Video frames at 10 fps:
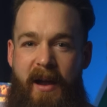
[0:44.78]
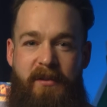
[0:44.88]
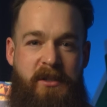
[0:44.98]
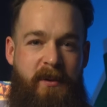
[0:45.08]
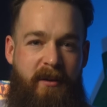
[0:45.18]
I've
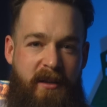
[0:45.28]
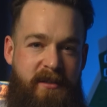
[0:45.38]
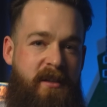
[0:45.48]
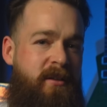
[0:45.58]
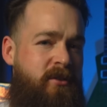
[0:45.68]

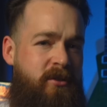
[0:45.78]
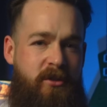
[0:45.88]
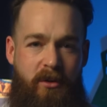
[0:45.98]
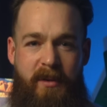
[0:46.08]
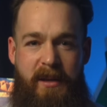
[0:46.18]
experienced
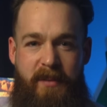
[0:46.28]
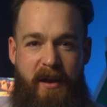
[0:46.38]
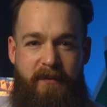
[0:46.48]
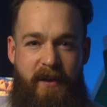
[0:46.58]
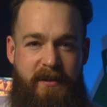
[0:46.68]
so many
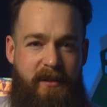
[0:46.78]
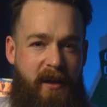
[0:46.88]
benefits